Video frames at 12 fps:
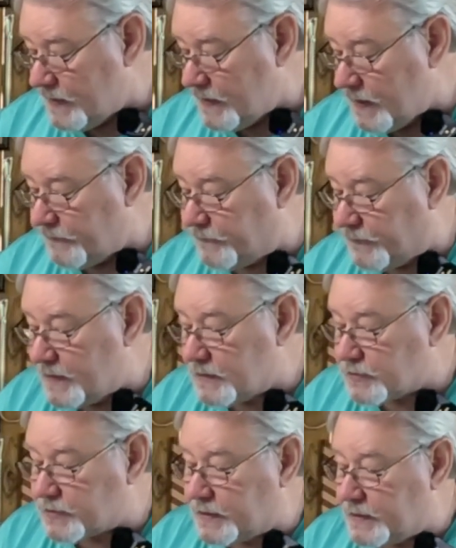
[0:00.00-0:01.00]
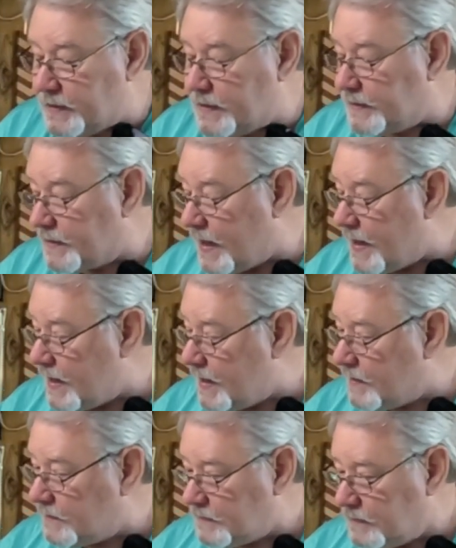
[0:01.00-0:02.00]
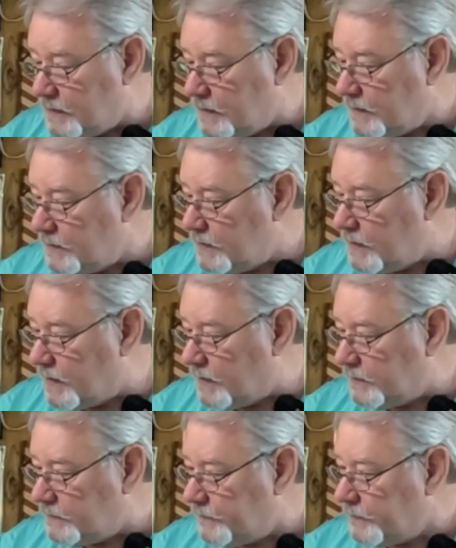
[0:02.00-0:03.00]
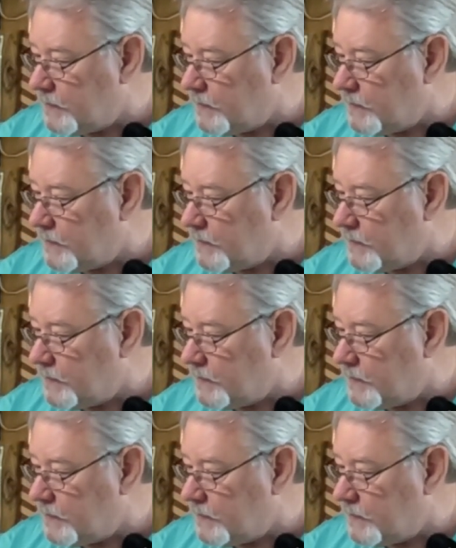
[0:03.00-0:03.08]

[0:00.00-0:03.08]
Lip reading: It feels good in the hand, you know.